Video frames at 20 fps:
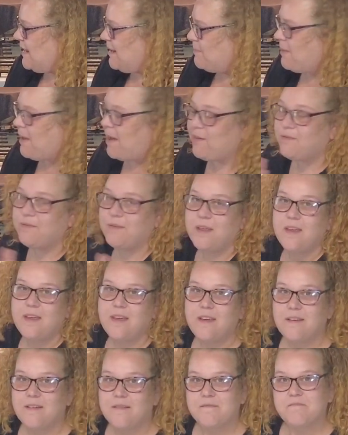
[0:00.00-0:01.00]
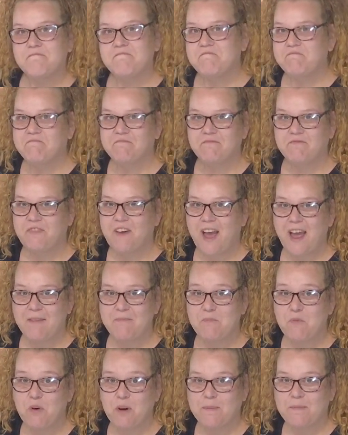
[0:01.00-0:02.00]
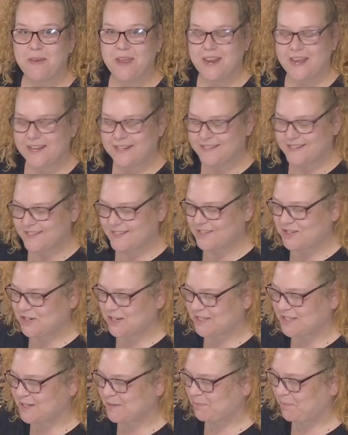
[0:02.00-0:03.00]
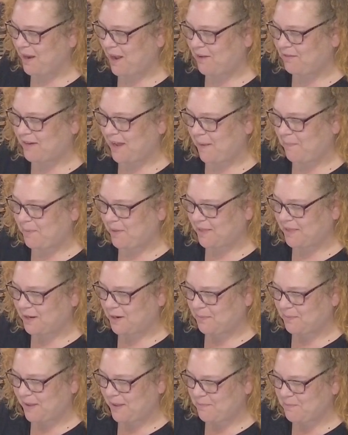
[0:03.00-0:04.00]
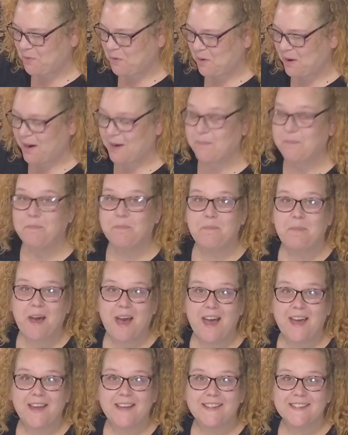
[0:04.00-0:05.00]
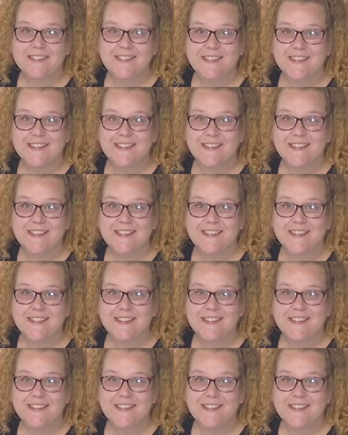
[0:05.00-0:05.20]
about 5 more minutes just to brown up a little bit more, but